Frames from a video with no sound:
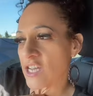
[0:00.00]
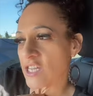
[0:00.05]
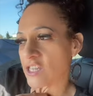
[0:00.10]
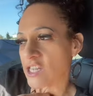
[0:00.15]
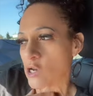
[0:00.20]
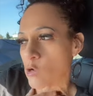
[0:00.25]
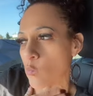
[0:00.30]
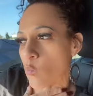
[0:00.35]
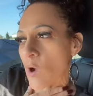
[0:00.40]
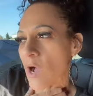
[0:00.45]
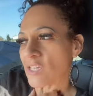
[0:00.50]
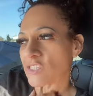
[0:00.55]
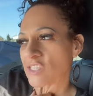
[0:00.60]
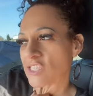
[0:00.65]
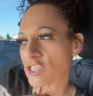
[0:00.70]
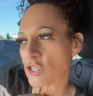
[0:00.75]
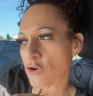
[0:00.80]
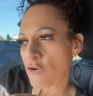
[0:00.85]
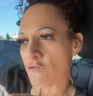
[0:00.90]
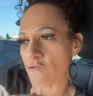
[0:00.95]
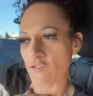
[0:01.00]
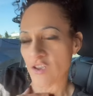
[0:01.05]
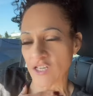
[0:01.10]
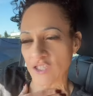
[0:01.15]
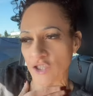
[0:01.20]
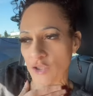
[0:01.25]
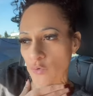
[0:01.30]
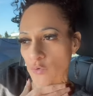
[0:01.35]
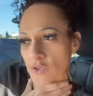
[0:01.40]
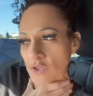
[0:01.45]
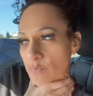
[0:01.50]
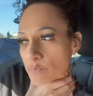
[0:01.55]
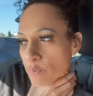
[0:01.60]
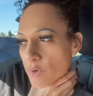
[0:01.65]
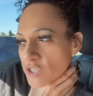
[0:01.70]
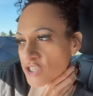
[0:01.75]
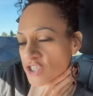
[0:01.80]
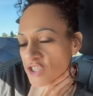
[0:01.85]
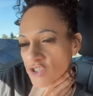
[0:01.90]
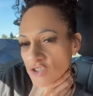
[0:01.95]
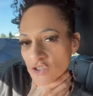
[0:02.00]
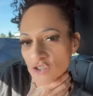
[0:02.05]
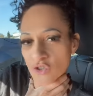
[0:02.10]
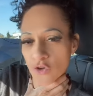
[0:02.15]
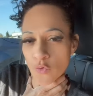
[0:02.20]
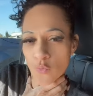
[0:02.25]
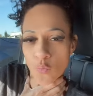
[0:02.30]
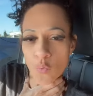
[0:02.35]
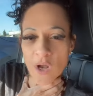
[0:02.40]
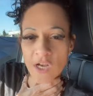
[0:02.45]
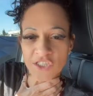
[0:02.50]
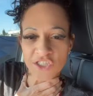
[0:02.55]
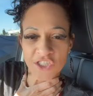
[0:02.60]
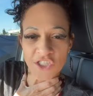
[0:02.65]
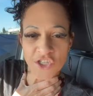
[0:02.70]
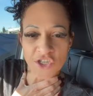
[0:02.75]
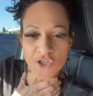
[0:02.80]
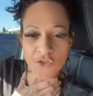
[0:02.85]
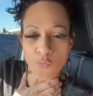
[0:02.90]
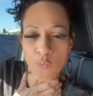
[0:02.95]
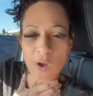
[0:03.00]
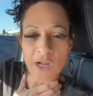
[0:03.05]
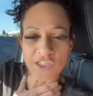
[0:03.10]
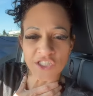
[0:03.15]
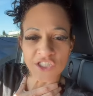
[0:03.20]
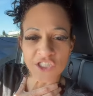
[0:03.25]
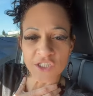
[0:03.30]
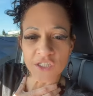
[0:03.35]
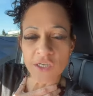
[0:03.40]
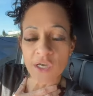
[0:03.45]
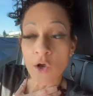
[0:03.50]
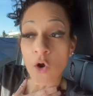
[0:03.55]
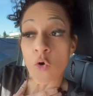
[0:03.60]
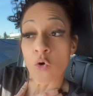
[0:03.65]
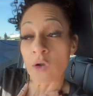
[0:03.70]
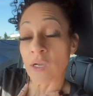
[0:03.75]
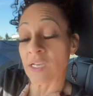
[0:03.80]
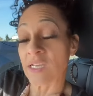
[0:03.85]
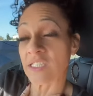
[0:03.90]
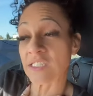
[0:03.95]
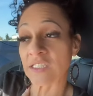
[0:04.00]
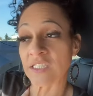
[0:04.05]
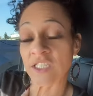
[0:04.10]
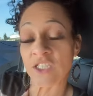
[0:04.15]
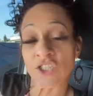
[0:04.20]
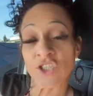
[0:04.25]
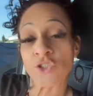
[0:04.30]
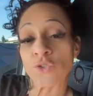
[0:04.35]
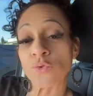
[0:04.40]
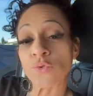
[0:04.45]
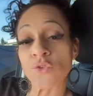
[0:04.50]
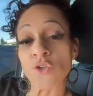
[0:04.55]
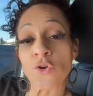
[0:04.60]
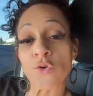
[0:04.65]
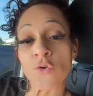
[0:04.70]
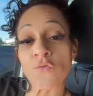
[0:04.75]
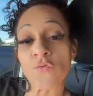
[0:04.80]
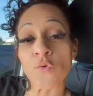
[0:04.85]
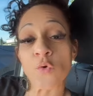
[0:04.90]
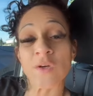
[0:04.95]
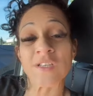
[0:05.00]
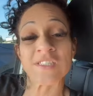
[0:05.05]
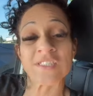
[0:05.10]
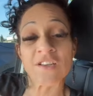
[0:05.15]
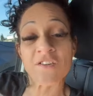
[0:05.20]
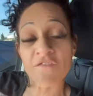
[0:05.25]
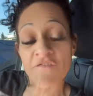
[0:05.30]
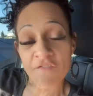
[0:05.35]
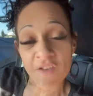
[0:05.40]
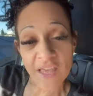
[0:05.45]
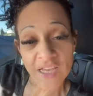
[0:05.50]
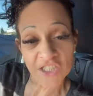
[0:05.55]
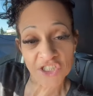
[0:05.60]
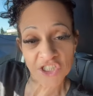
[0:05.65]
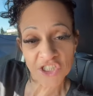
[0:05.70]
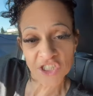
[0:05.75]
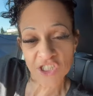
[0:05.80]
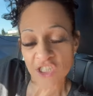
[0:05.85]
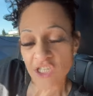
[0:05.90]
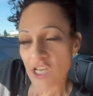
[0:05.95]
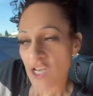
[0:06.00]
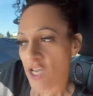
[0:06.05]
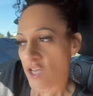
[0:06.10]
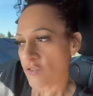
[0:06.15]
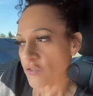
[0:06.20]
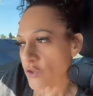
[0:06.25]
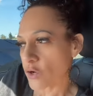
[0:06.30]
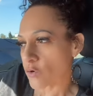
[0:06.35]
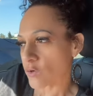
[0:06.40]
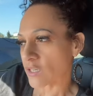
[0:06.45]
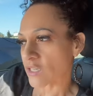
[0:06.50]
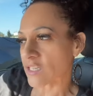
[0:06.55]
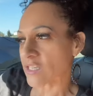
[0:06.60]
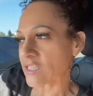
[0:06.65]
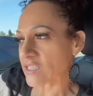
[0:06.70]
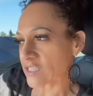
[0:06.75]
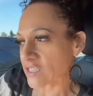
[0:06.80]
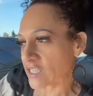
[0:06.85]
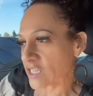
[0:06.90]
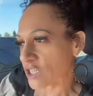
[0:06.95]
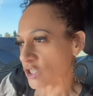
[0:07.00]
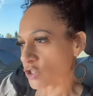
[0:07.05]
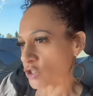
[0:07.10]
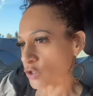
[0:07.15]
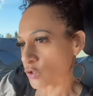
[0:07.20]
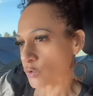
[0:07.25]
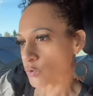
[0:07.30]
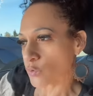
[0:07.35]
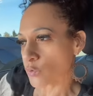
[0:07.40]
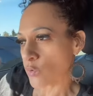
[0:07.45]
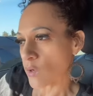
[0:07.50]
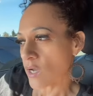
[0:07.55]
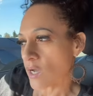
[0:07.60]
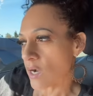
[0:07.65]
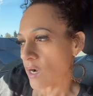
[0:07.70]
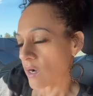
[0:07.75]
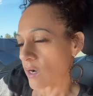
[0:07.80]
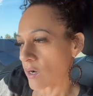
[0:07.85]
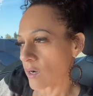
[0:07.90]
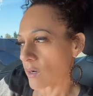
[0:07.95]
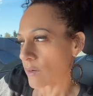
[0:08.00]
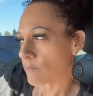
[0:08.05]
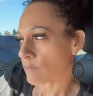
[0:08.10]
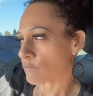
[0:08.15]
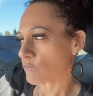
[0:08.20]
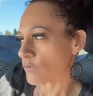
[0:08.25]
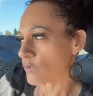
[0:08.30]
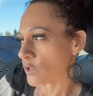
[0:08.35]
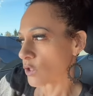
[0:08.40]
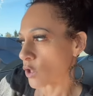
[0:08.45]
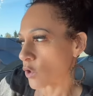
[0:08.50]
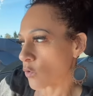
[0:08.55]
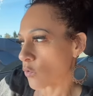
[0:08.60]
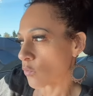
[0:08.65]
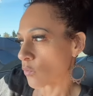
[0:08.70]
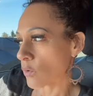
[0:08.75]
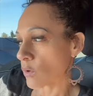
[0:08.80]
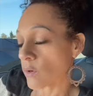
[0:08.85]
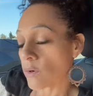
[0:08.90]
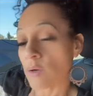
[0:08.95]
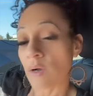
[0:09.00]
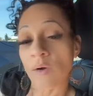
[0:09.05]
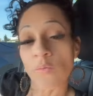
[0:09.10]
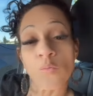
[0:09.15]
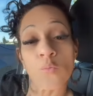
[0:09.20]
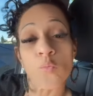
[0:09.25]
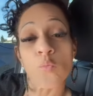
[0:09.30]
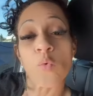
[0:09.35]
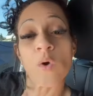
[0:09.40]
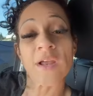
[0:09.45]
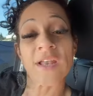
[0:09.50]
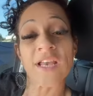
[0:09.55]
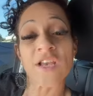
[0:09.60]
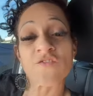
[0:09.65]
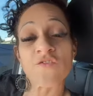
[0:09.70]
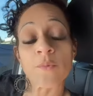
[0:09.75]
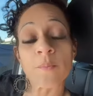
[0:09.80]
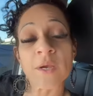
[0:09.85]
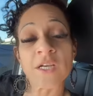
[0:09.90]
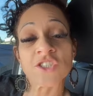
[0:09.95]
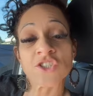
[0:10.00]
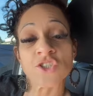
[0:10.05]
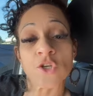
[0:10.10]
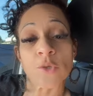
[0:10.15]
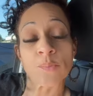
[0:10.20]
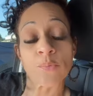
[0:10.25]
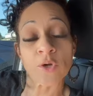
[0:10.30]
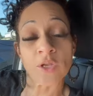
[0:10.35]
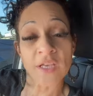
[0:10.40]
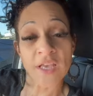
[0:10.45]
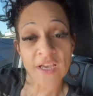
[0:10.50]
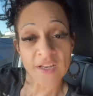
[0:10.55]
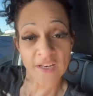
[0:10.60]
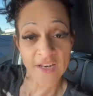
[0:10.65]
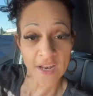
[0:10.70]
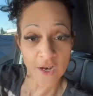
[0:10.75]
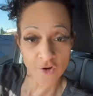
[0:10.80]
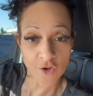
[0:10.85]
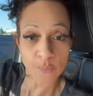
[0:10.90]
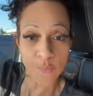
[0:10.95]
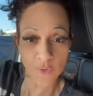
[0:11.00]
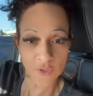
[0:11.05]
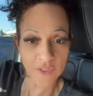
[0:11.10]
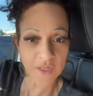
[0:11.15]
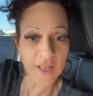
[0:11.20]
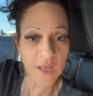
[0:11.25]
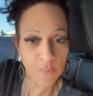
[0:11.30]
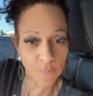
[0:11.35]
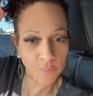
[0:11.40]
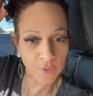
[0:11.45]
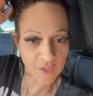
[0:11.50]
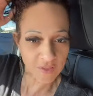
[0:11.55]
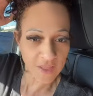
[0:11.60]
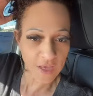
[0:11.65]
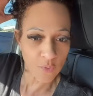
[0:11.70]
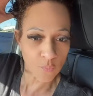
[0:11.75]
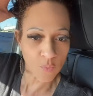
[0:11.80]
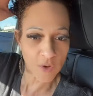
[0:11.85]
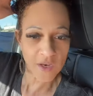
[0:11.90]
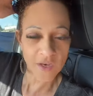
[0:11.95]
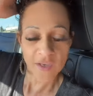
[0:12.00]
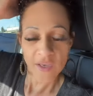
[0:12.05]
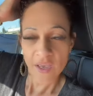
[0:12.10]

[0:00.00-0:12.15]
They're watching your facial expressions, they're watching watching or listening to your voice inflection, they're listening to um, you know what information you're putting out and how you're putting it out, put it that way.